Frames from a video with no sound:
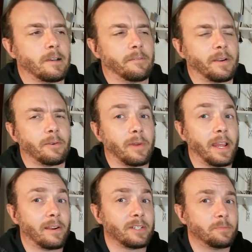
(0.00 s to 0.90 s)
a very
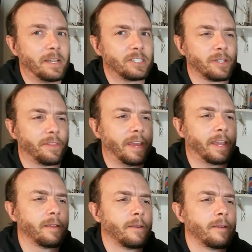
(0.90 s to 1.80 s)
rare and special
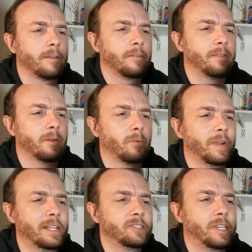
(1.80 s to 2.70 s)
thing. The
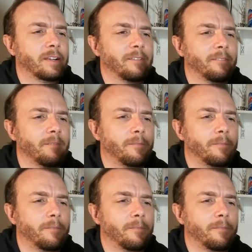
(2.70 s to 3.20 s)
wings here